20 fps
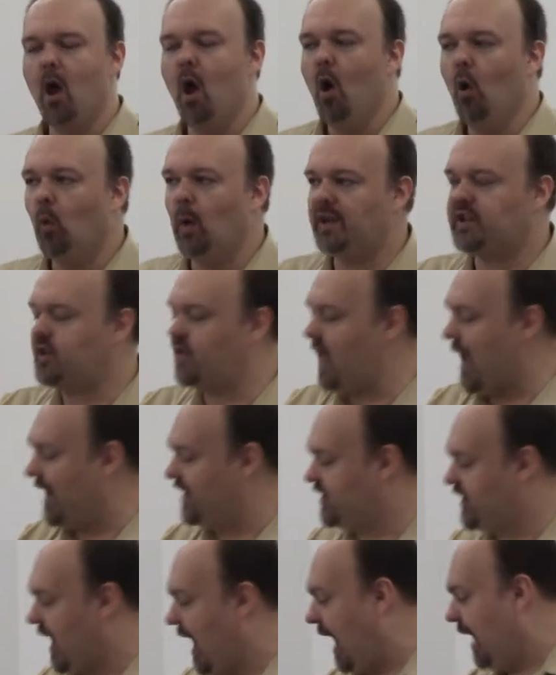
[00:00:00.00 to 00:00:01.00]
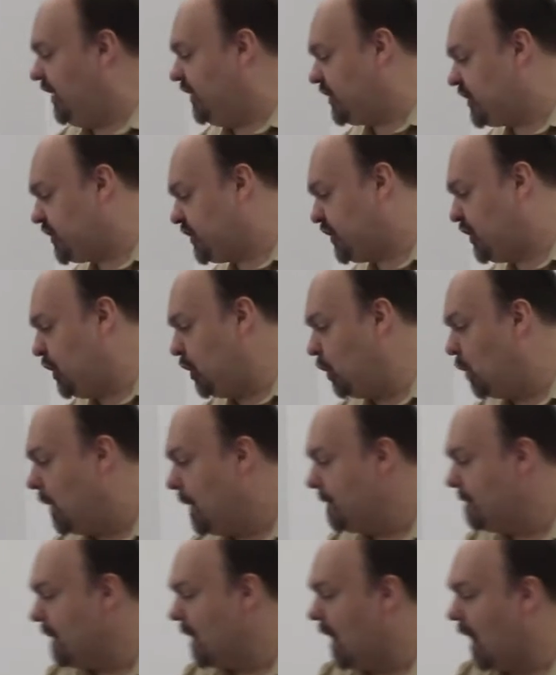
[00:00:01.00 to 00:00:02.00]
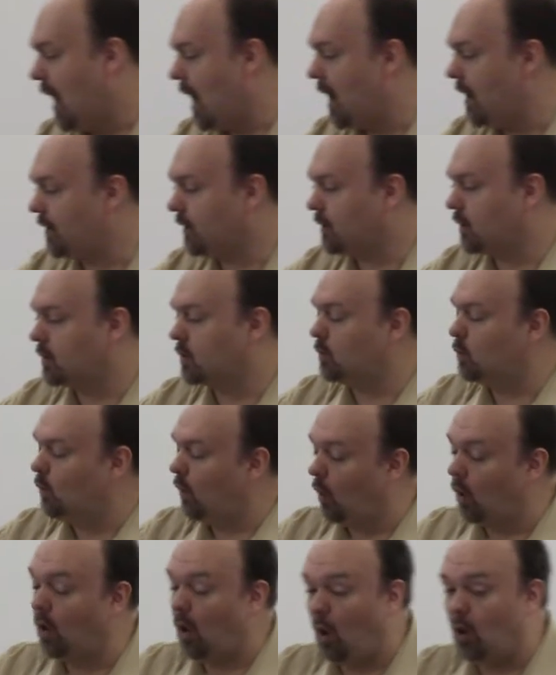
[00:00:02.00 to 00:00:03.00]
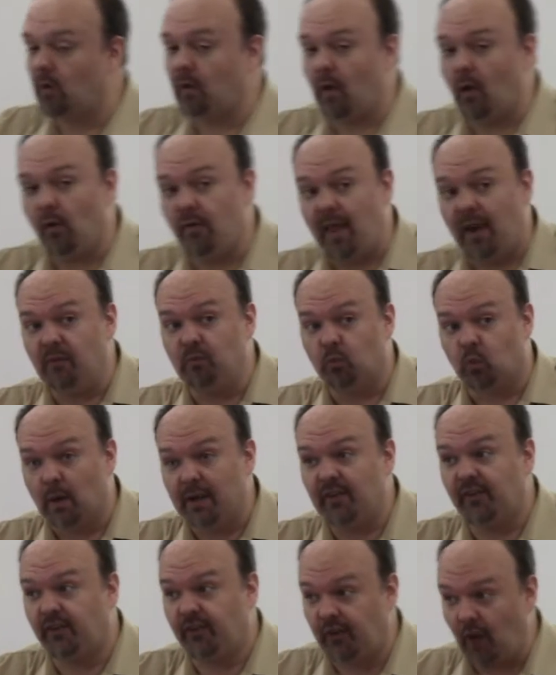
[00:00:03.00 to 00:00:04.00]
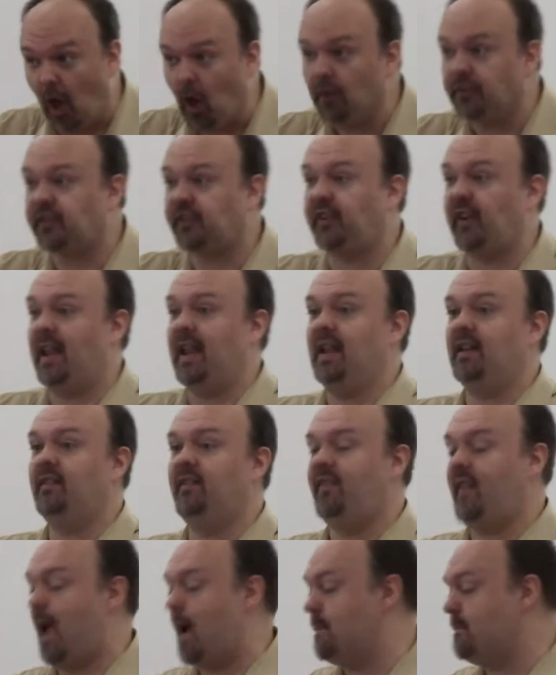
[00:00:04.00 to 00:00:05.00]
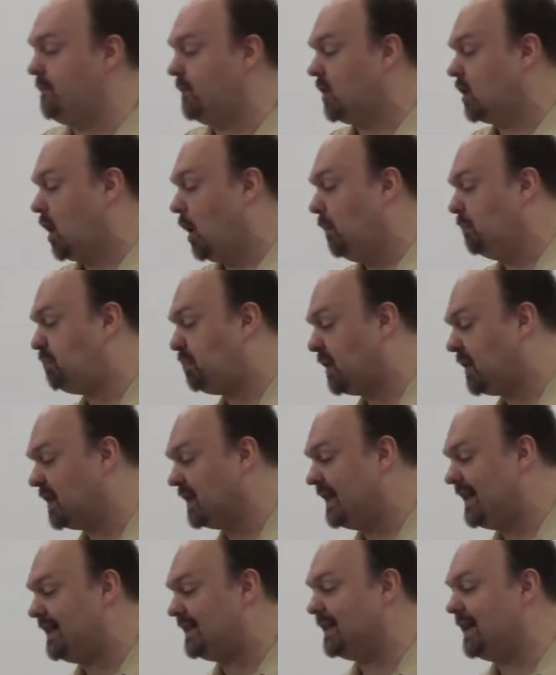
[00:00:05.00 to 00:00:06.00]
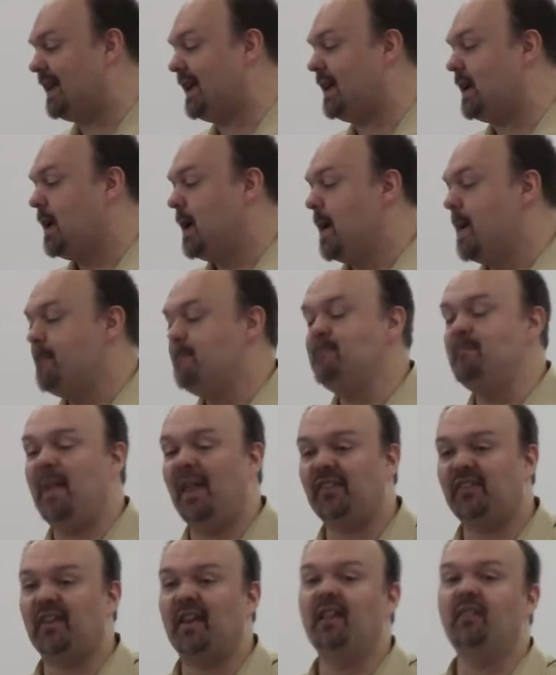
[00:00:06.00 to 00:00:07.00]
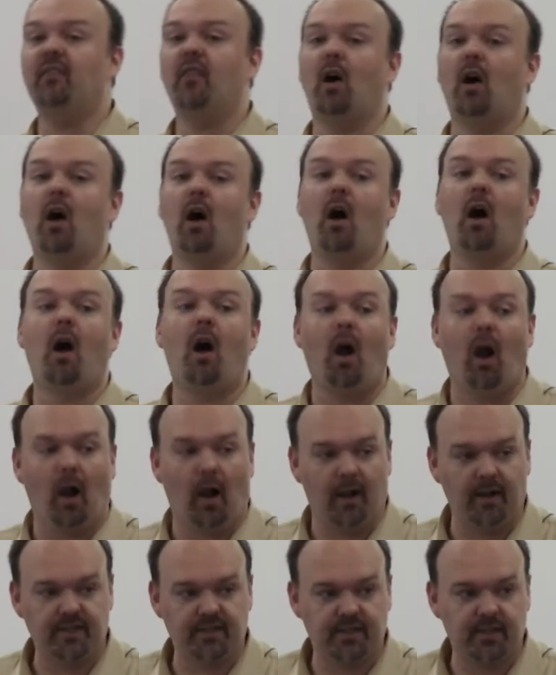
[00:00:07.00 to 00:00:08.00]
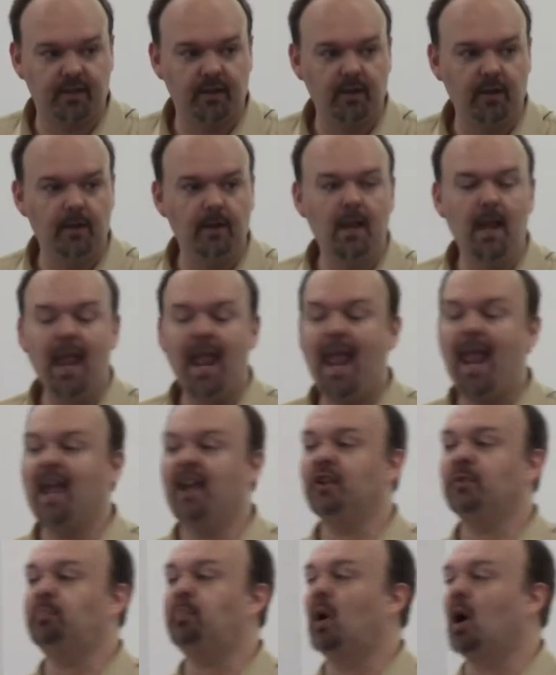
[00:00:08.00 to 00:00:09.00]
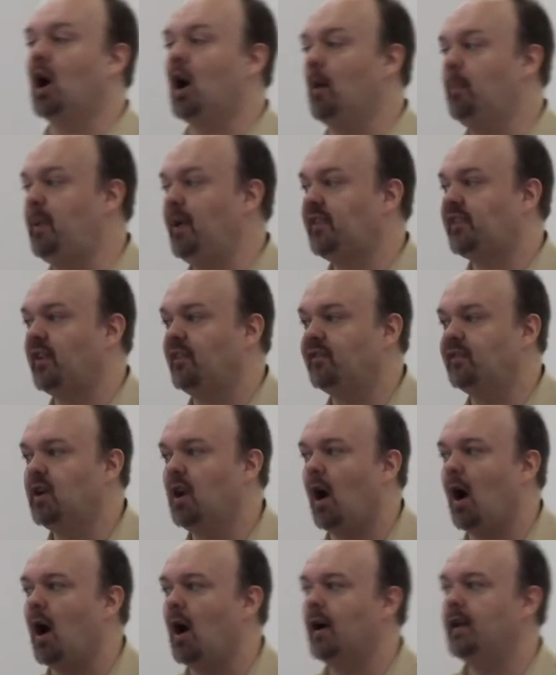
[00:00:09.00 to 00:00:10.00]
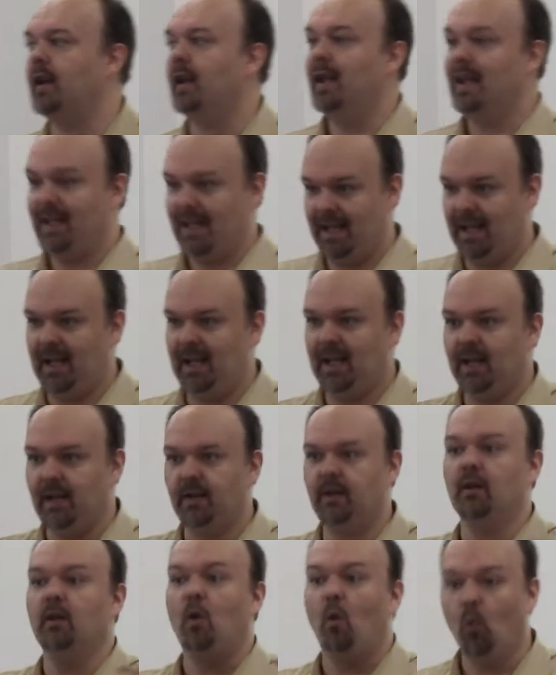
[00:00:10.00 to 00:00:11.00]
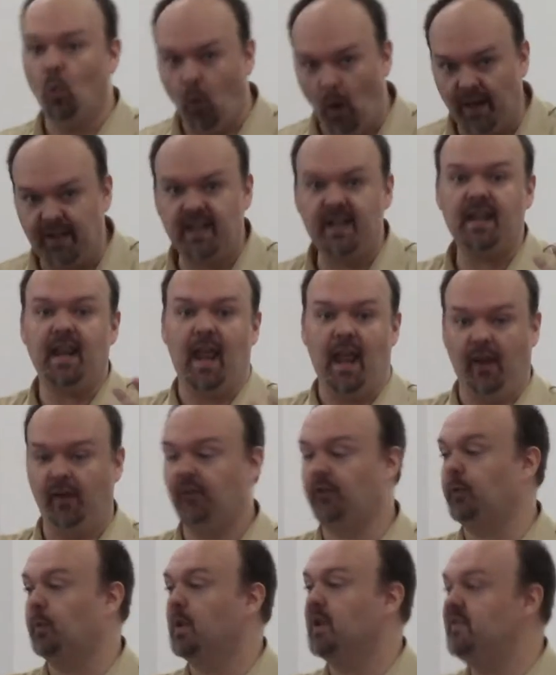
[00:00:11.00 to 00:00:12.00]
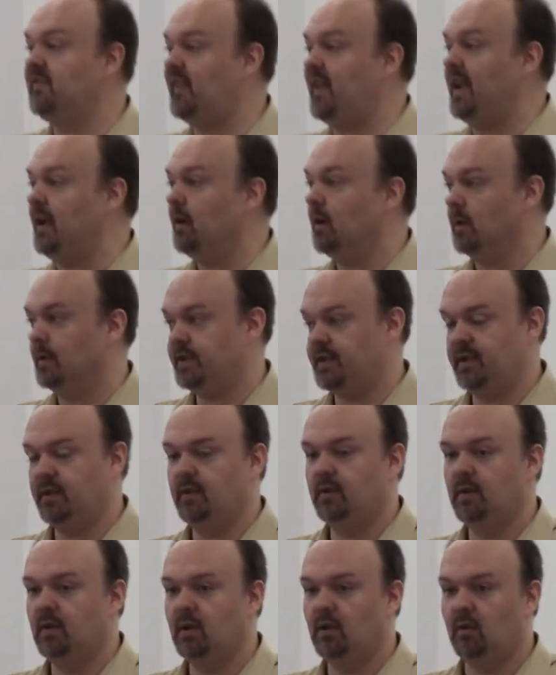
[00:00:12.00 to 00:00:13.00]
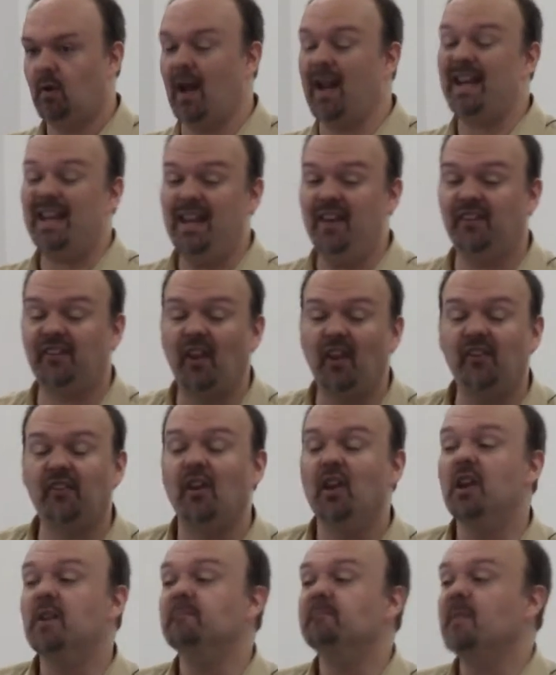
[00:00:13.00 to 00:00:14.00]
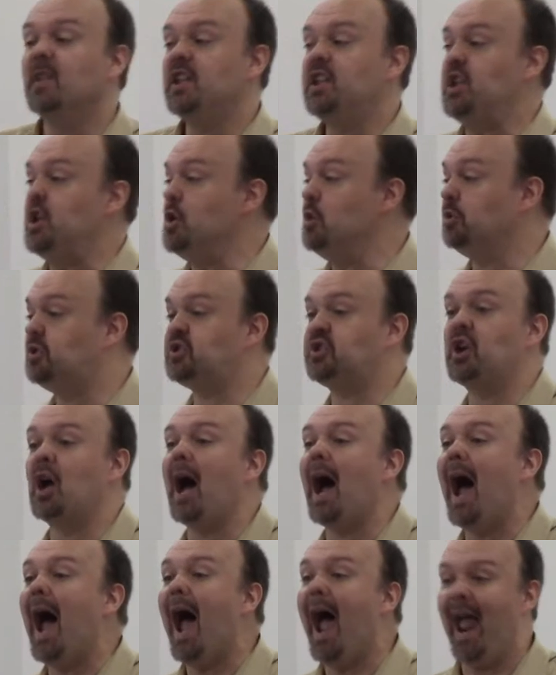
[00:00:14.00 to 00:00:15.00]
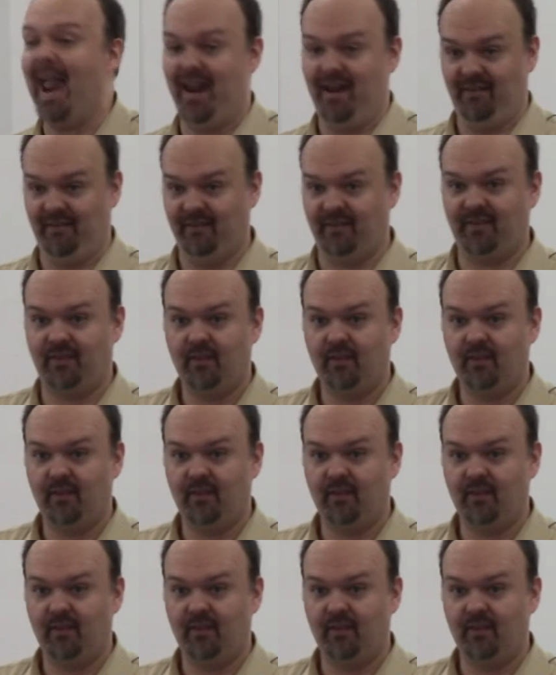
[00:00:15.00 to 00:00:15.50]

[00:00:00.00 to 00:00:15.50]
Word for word: which then tends to, uh, or, or, or then results in them completely missing the heart and purpose of God in what he has revealed. Right? He says, You tithe